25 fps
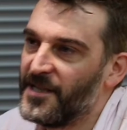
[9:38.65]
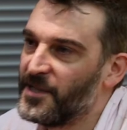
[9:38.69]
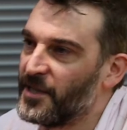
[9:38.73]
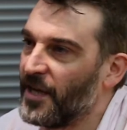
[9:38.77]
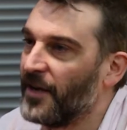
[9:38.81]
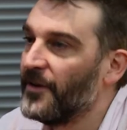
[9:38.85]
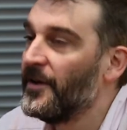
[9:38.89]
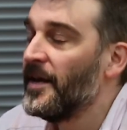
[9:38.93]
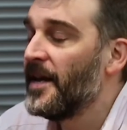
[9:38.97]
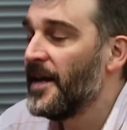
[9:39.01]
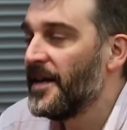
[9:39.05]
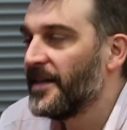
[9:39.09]

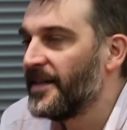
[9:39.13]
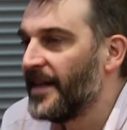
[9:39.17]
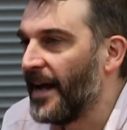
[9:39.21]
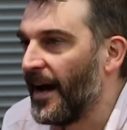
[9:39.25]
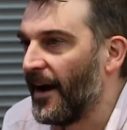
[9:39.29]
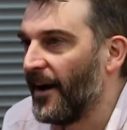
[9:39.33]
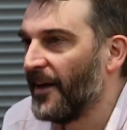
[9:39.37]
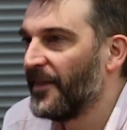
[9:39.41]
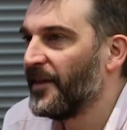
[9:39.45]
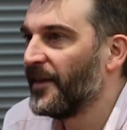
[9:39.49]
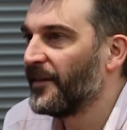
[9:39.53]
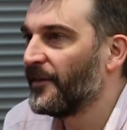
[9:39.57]
So yeah,
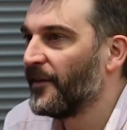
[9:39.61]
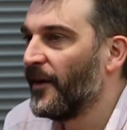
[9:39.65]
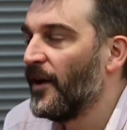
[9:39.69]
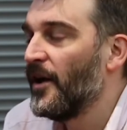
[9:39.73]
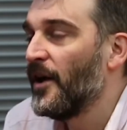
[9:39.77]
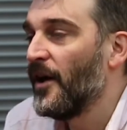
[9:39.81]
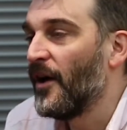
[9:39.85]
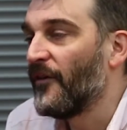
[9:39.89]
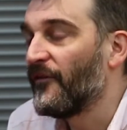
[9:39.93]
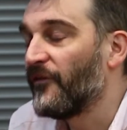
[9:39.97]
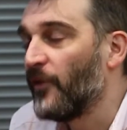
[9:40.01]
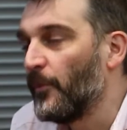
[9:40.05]
I think
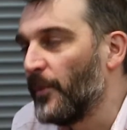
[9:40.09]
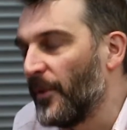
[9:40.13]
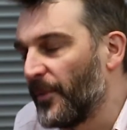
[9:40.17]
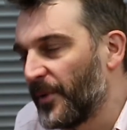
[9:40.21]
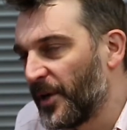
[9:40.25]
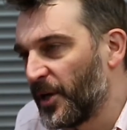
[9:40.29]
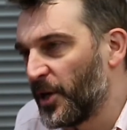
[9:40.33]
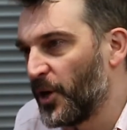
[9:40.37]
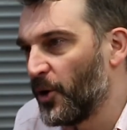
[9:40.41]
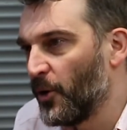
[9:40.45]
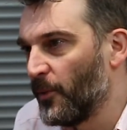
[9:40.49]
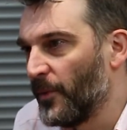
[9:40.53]
from a
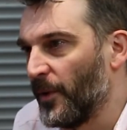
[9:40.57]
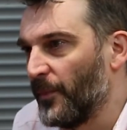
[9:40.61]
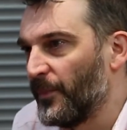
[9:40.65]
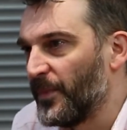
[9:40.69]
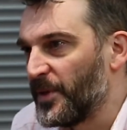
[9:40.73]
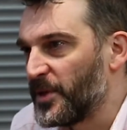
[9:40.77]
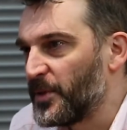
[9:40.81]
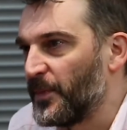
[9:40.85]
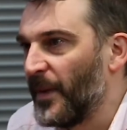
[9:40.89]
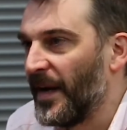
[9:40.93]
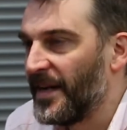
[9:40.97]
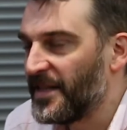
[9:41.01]
procurement
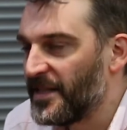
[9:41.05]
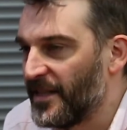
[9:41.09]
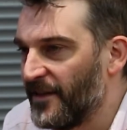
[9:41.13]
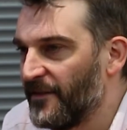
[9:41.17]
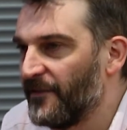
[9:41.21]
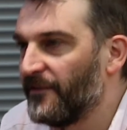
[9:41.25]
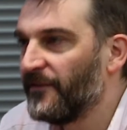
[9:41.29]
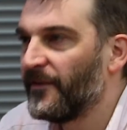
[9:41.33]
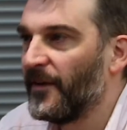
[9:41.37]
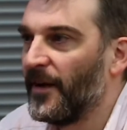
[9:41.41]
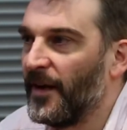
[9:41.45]
perspective,